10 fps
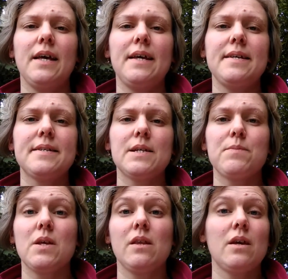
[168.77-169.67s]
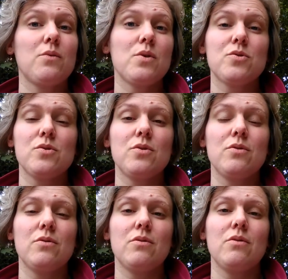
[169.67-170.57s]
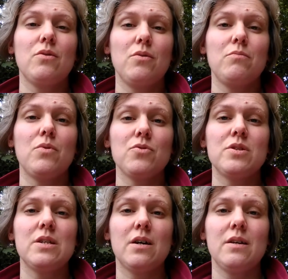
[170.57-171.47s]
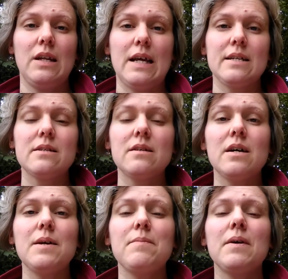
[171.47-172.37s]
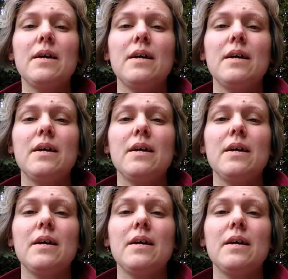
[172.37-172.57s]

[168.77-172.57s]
is something that was almost done last time.